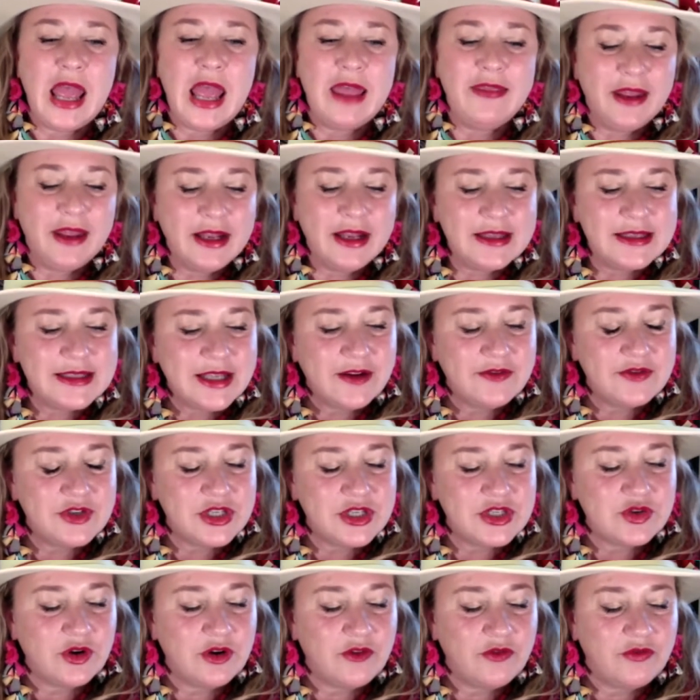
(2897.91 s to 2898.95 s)
And then instead of
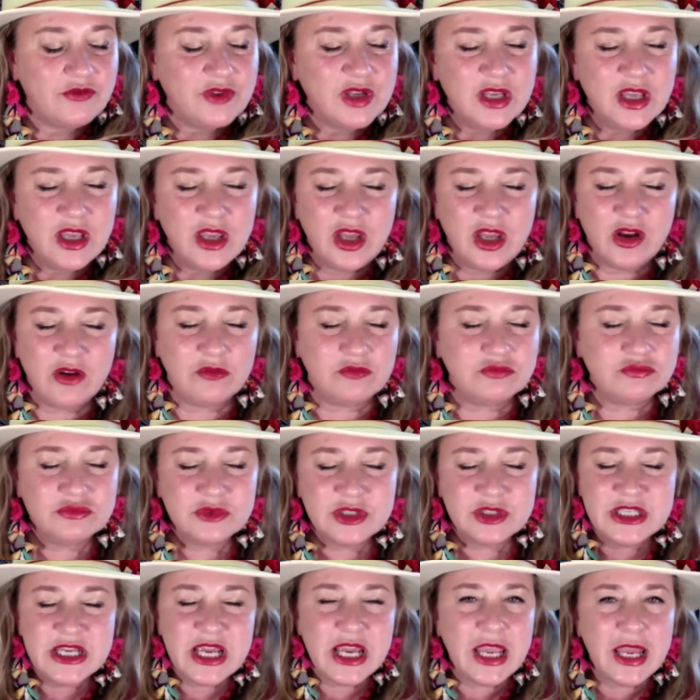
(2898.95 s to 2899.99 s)
just sort of,
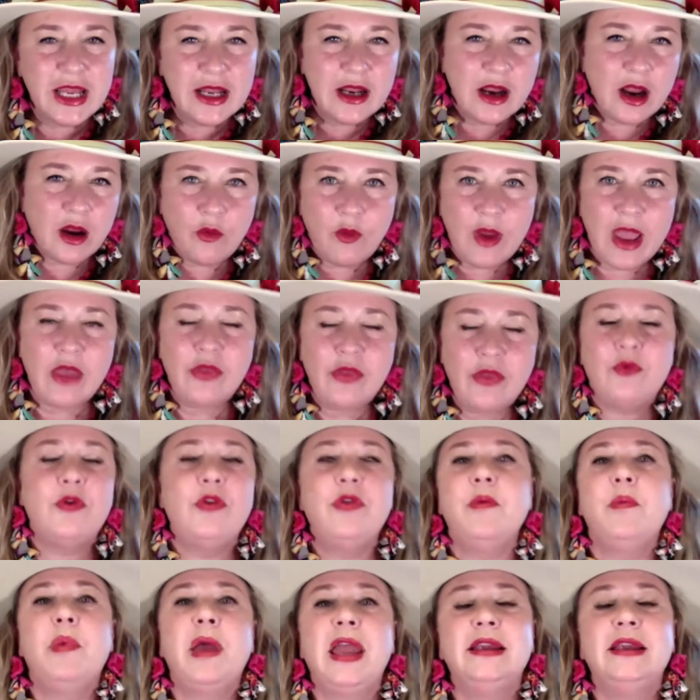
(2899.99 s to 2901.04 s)
digging our way
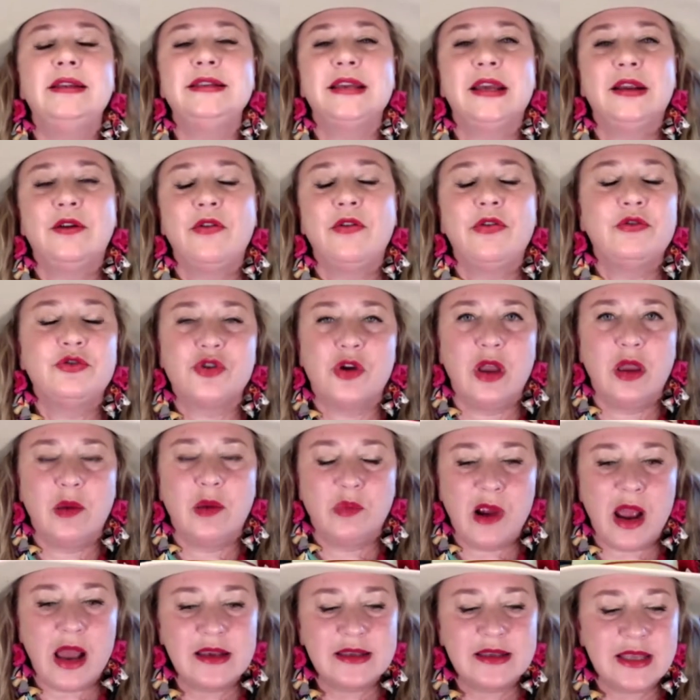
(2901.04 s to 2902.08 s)
through the painting or the
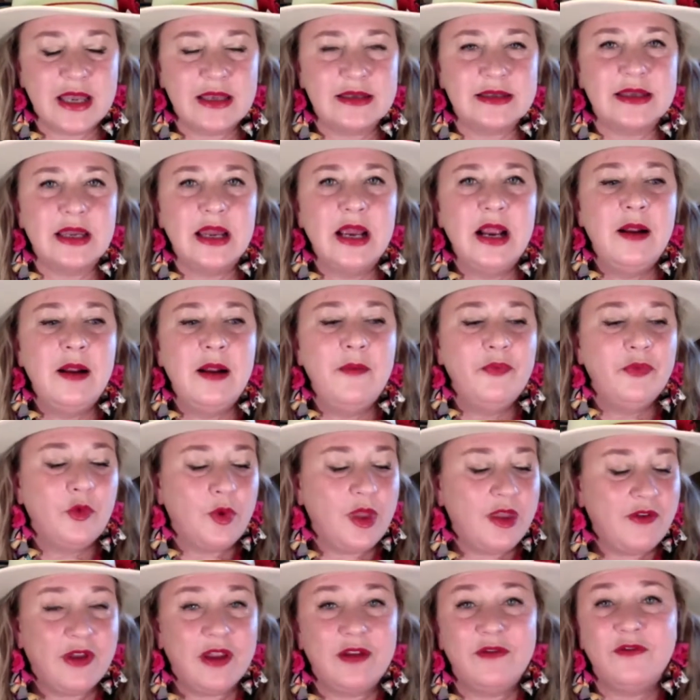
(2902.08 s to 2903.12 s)
drawing process,
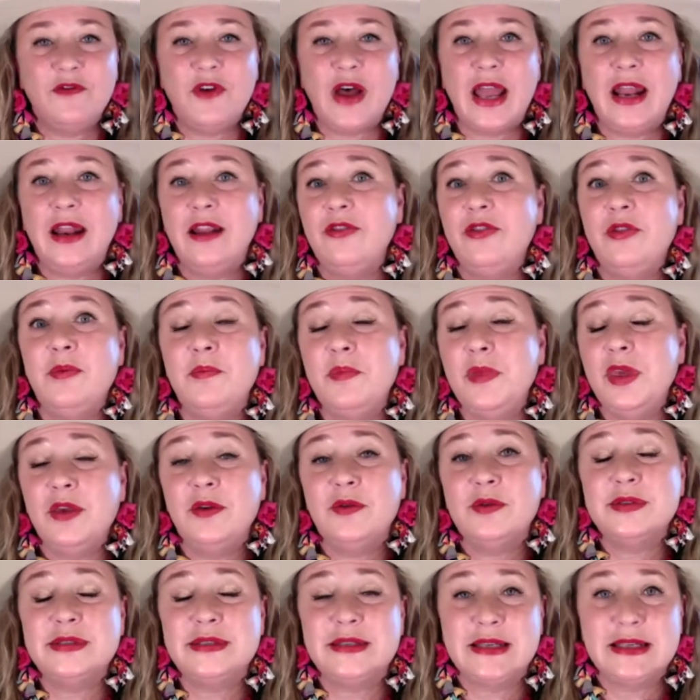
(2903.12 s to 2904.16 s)
we've invited the
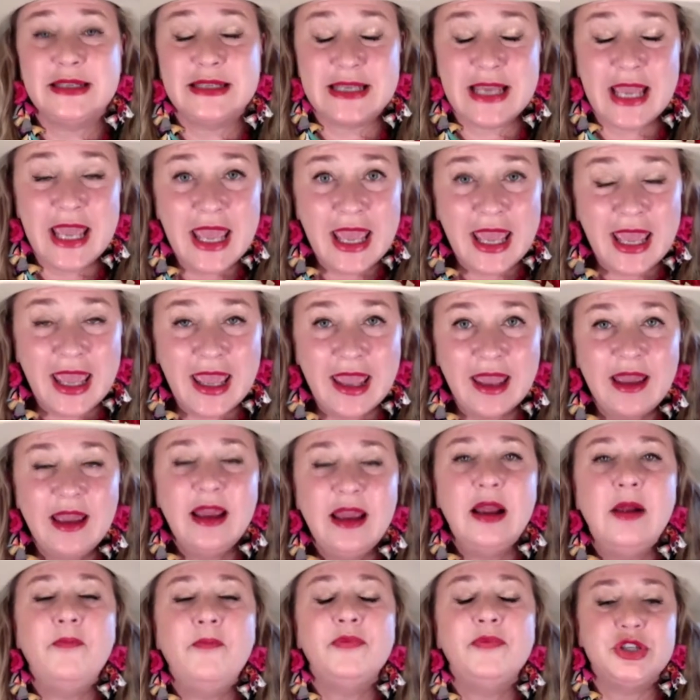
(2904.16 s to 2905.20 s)
muse to tea
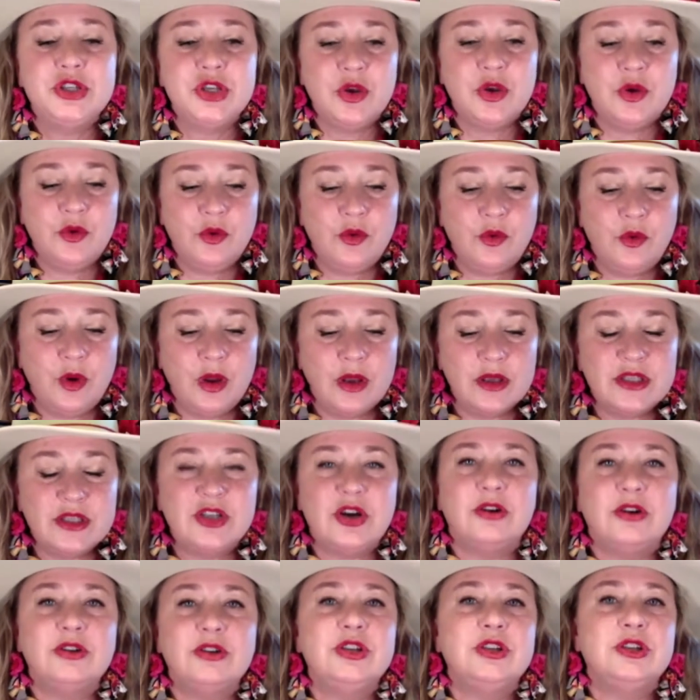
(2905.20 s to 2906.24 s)
to
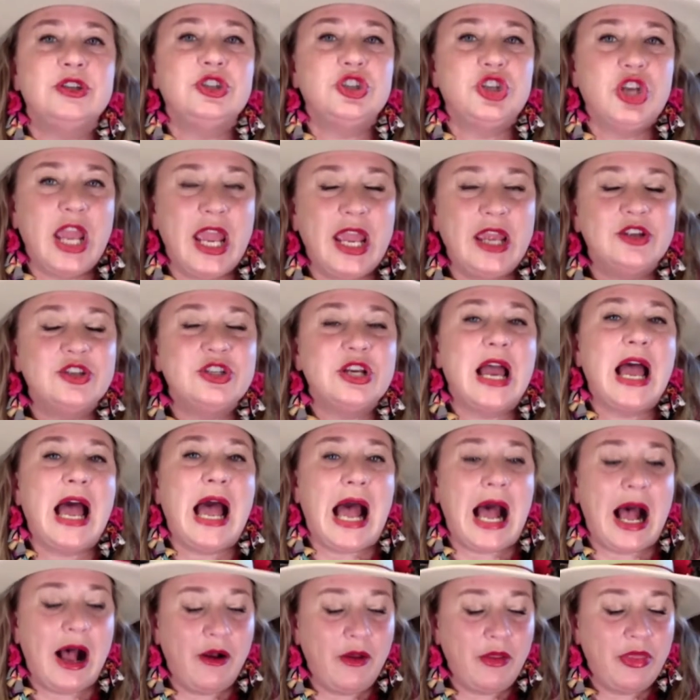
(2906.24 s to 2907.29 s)
start to change
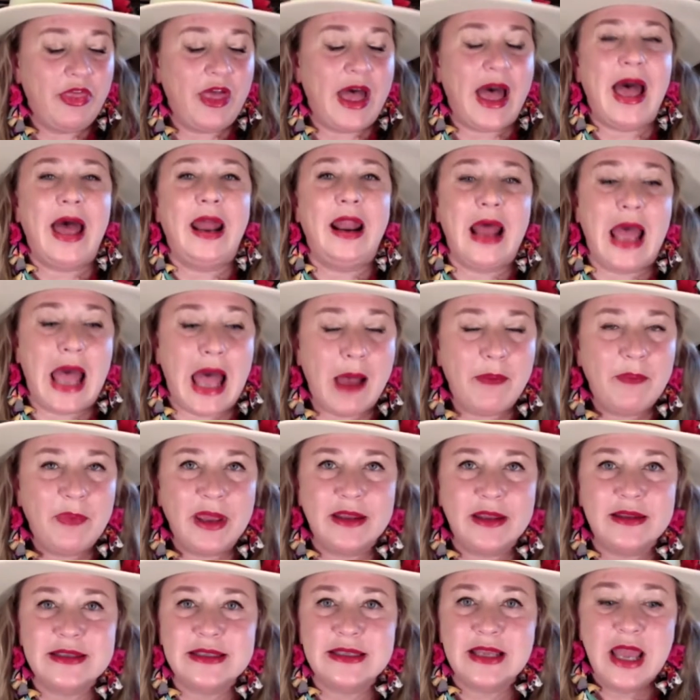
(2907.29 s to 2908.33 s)
how that
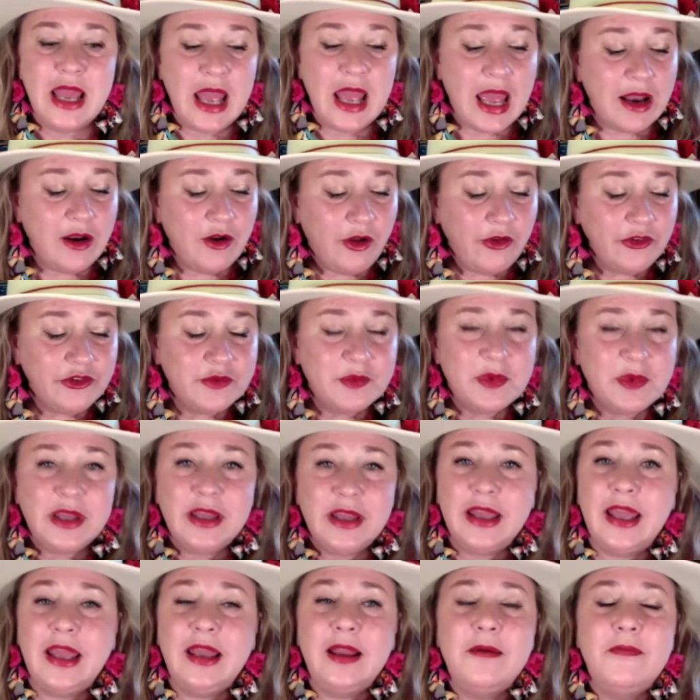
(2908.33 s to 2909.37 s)
happens. And
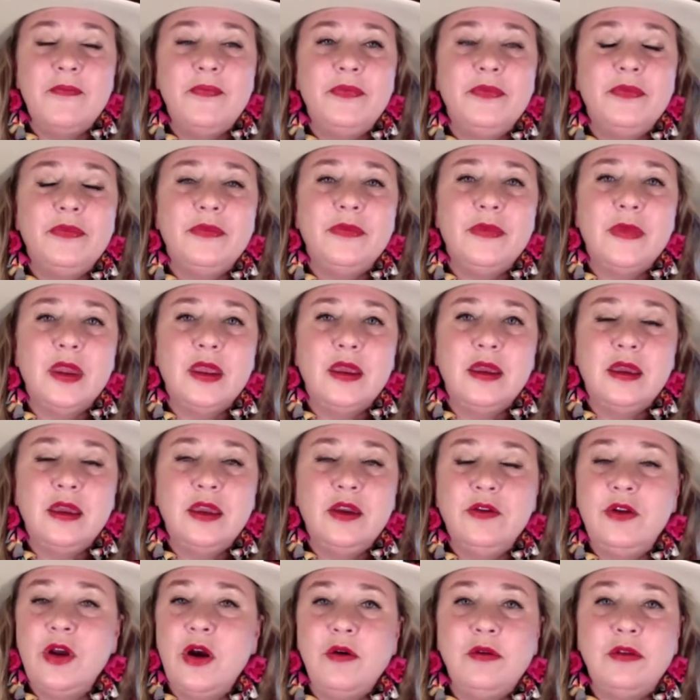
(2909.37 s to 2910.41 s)
ultimately,
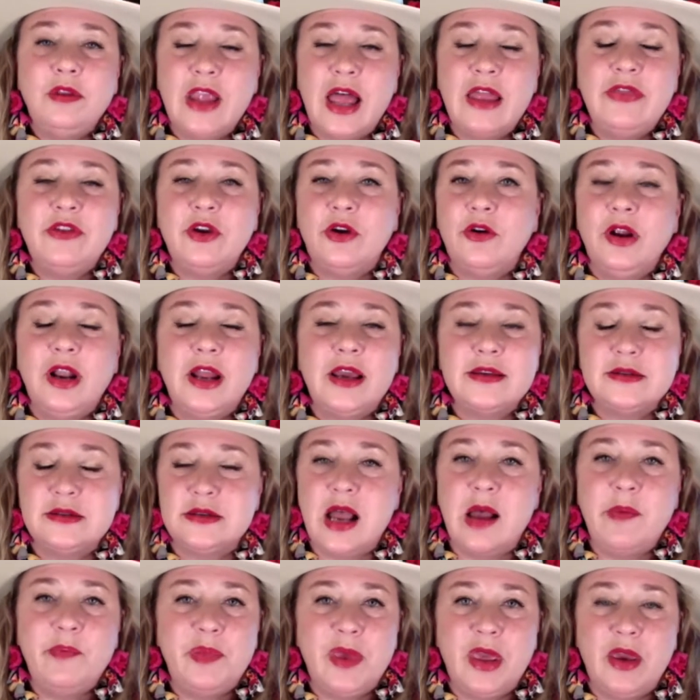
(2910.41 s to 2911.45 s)
you don't let the critic
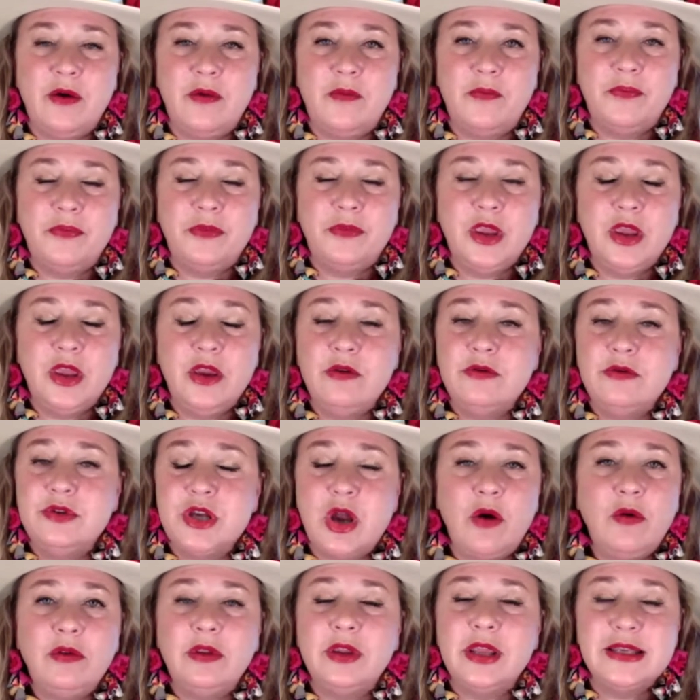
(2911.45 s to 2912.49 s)
stop you. You
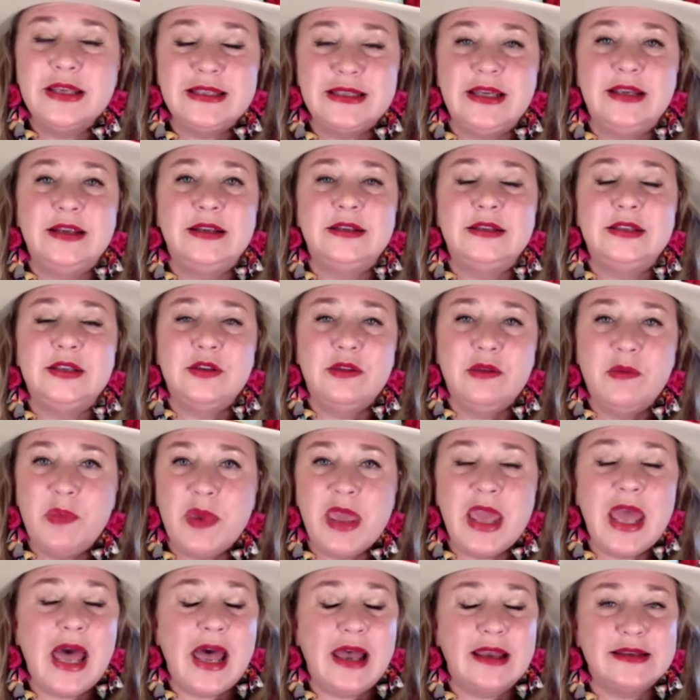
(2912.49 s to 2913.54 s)
don't listen to the
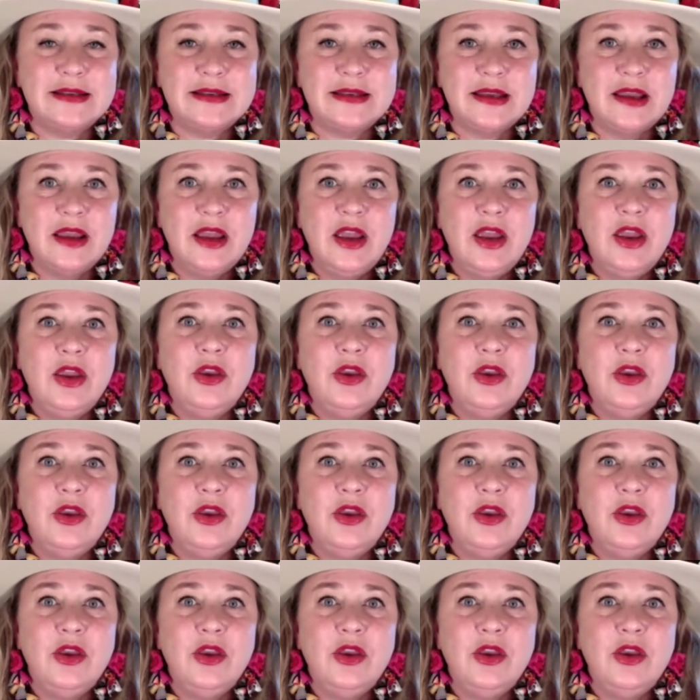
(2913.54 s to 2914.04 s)
BS.